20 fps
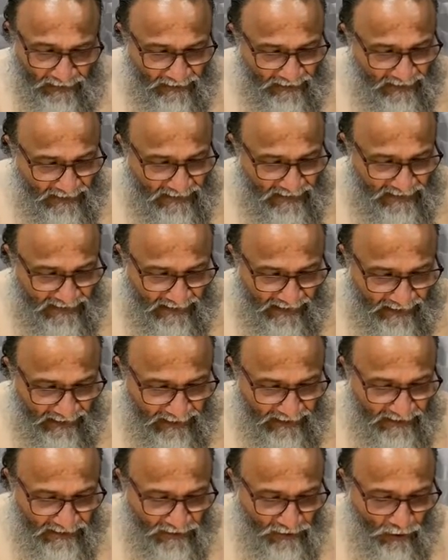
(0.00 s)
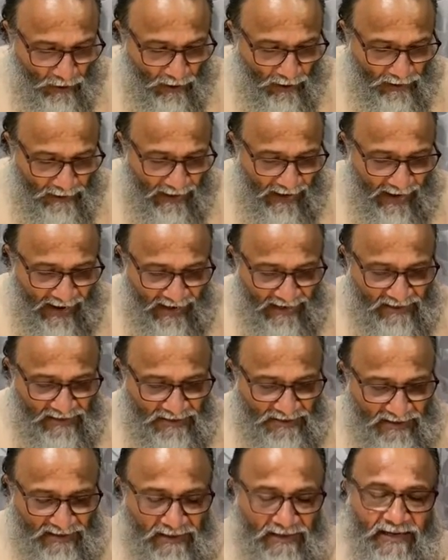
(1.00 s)
This state is called
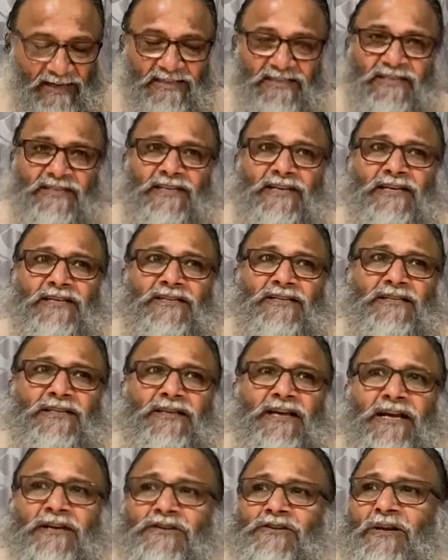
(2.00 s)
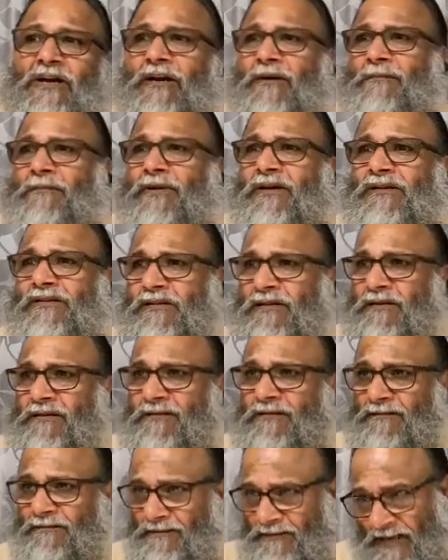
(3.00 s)
actionlessness, naishkarmya,
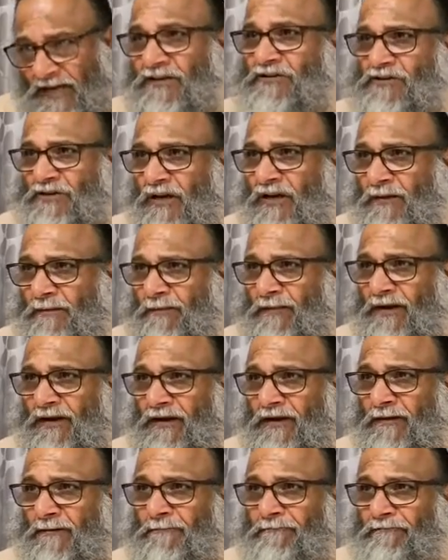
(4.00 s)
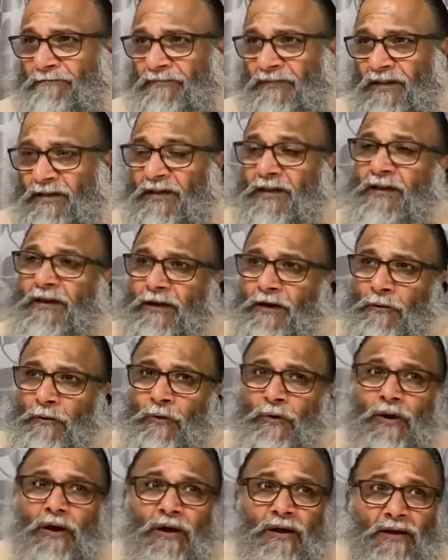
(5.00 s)
naishkarmya. He
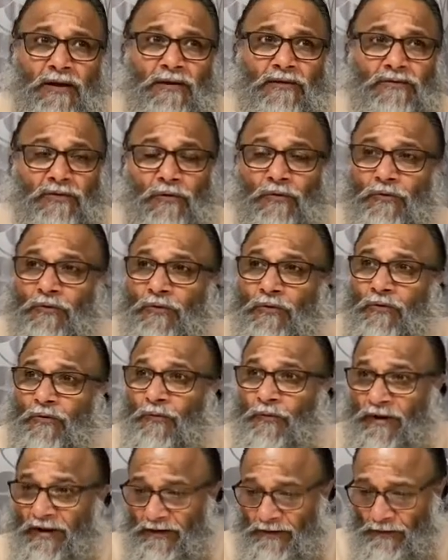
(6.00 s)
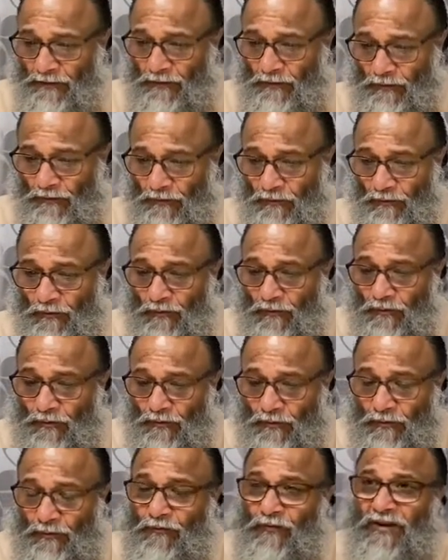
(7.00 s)
who, so when you,
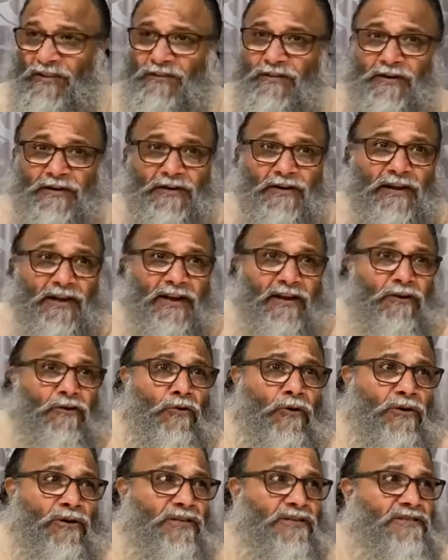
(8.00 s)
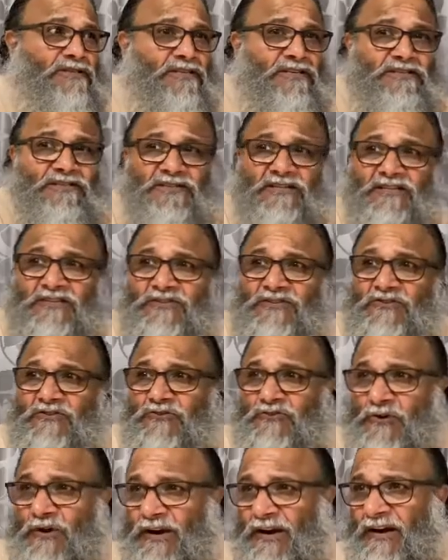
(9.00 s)
when the ignorance is
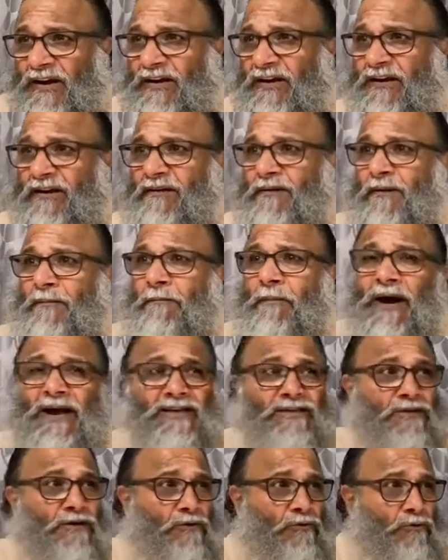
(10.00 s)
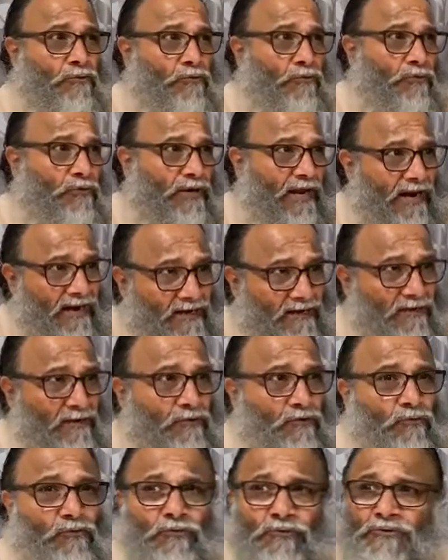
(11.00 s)
destroyed by the root, at the
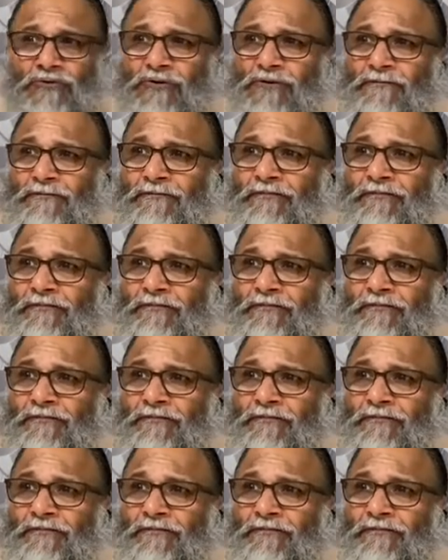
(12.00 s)
root,